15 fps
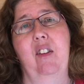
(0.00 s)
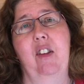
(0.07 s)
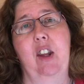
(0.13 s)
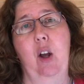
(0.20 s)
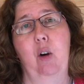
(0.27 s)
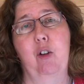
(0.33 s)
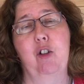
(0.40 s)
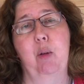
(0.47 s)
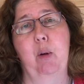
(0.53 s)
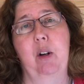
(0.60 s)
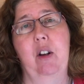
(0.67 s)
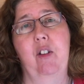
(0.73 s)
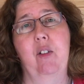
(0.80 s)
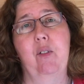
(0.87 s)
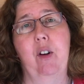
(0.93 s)
The older one
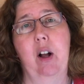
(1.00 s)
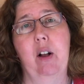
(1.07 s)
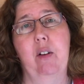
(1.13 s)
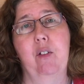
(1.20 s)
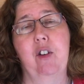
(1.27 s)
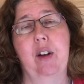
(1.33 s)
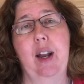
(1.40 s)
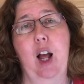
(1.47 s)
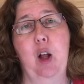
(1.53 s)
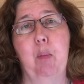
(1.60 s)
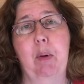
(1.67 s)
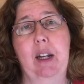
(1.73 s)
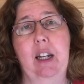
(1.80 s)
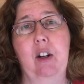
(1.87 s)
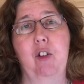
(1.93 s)
is involved in
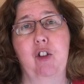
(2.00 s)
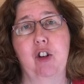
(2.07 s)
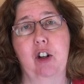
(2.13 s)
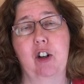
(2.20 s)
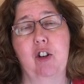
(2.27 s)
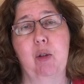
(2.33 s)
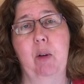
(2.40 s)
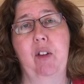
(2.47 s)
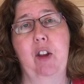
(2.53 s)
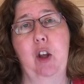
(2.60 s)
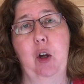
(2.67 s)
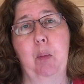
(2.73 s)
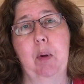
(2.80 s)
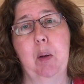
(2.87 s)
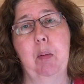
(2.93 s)
helping in his church with the
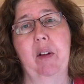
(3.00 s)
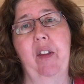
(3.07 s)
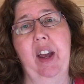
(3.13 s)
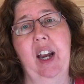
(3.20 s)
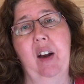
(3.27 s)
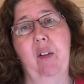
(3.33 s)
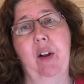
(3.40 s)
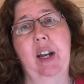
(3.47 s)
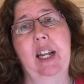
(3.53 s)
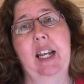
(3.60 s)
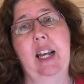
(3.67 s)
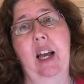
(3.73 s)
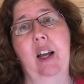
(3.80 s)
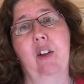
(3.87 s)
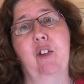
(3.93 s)
young people there, and
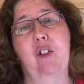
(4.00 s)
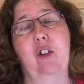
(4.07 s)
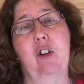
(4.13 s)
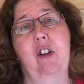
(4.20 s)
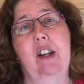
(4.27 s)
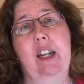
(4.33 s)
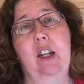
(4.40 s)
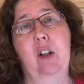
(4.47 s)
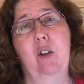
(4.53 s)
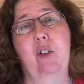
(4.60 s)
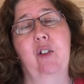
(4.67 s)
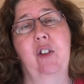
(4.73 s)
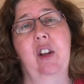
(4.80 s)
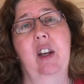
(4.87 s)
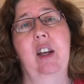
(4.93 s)
he asked could he
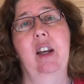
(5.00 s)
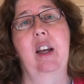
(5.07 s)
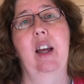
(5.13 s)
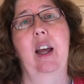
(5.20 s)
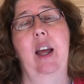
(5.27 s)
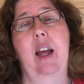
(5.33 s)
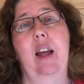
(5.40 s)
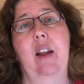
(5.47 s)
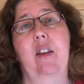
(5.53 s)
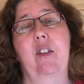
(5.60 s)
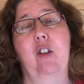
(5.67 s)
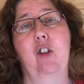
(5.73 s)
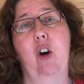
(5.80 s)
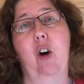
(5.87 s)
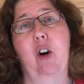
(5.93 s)
use
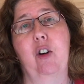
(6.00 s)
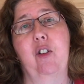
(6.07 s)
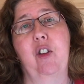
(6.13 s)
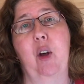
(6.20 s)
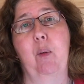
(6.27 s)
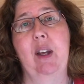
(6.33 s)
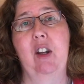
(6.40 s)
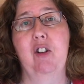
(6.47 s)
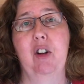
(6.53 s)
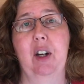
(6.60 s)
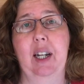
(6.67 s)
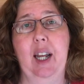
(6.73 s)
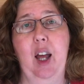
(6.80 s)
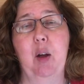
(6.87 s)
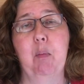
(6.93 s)
the talks that we had done
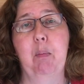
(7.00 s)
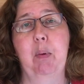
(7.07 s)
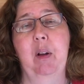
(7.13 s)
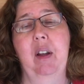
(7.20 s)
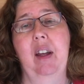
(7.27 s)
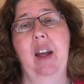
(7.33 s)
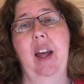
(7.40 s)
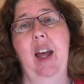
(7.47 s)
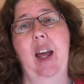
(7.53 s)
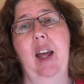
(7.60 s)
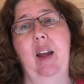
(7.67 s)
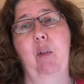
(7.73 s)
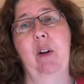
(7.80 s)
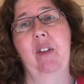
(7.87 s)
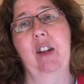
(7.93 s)
at camp
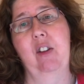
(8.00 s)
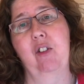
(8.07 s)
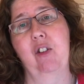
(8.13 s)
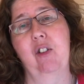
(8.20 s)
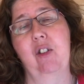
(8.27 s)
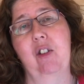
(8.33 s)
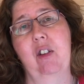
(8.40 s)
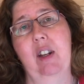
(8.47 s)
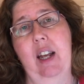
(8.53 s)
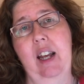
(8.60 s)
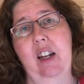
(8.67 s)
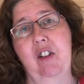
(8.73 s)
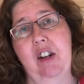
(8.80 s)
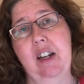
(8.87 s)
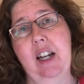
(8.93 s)
with his
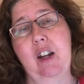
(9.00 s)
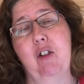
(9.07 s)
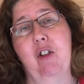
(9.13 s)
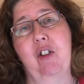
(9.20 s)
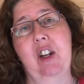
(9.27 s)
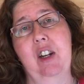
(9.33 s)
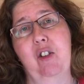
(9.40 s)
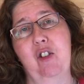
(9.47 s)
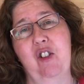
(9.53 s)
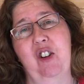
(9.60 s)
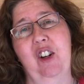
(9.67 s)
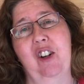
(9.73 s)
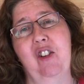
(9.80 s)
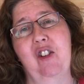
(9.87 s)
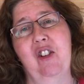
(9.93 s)
teenagers in his
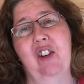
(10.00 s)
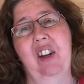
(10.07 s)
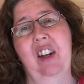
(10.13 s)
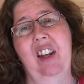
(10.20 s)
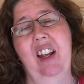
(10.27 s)
church.